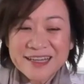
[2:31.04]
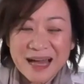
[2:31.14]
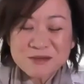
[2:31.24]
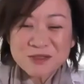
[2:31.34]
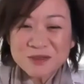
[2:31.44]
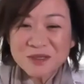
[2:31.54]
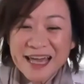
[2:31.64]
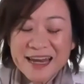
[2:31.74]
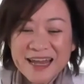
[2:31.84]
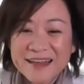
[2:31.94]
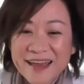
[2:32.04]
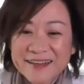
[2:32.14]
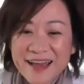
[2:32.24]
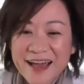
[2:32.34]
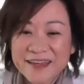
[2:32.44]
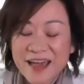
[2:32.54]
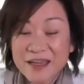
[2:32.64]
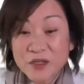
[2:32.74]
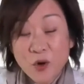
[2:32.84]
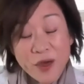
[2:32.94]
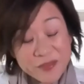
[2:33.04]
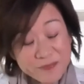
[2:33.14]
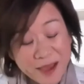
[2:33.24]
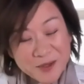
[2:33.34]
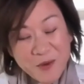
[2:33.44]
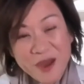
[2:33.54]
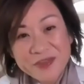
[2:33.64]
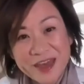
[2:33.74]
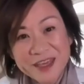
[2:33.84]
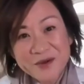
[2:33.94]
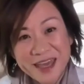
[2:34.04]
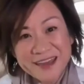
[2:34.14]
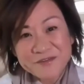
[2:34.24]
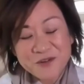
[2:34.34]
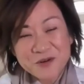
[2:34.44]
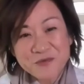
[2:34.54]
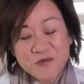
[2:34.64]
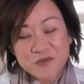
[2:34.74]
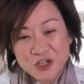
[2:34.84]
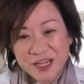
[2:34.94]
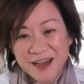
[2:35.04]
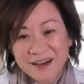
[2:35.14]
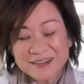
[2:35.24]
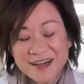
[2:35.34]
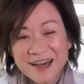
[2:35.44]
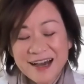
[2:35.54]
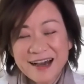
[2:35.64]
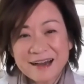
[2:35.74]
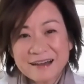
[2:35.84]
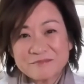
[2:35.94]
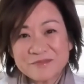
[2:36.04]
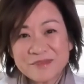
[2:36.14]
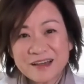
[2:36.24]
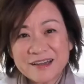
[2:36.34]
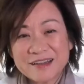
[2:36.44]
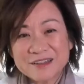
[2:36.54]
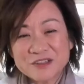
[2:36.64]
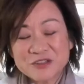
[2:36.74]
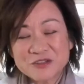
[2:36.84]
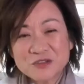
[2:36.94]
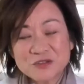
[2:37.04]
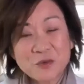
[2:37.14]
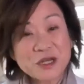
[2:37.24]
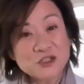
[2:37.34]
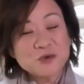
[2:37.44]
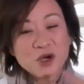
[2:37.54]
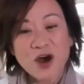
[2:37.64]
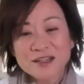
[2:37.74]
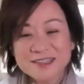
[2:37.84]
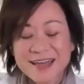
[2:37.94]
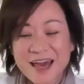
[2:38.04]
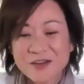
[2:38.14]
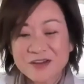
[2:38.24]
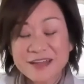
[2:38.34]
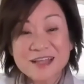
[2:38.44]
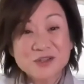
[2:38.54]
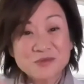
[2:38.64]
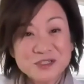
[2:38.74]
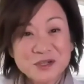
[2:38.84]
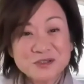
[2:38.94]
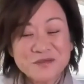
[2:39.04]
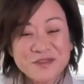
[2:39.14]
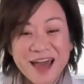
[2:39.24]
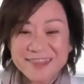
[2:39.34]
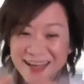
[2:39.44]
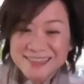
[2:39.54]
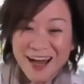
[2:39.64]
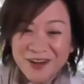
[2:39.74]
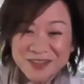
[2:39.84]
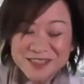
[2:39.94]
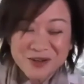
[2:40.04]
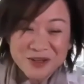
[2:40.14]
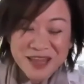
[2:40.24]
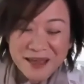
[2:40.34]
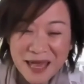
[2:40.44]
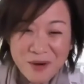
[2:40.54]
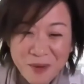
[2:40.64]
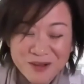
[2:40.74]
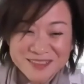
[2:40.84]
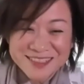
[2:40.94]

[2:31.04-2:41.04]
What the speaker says: And I, and by the way, thank you again for reaching out to want to do a call together. And as a result of that, that's how this came about.